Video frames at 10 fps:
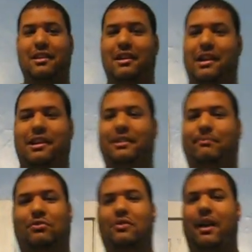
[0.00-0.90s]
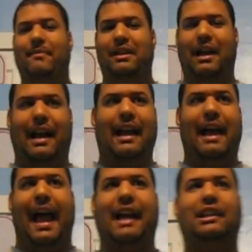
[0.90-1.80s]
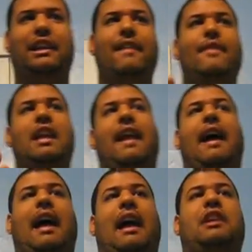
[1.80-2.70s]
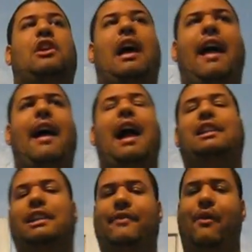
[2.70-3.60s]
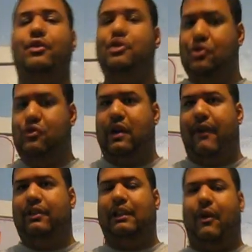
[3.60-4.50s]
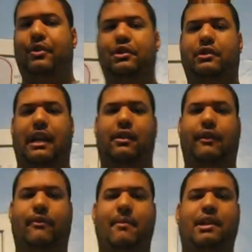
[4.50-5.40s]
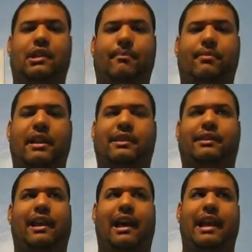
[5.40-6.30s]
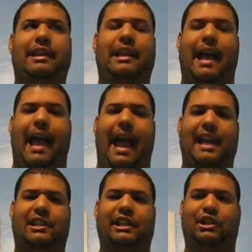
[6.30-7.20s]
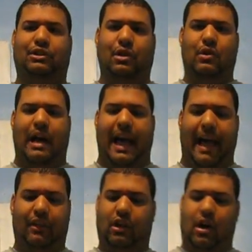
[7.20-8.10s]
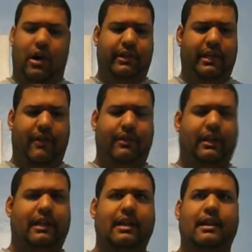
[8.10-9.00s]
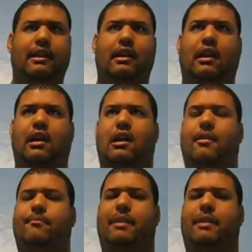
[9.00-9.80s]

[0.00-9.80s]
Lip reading: and it's proof. I mean, I actually, if I would have knew, I would have just got the information. But instead, I didn't actually told. I had the cards and everything, but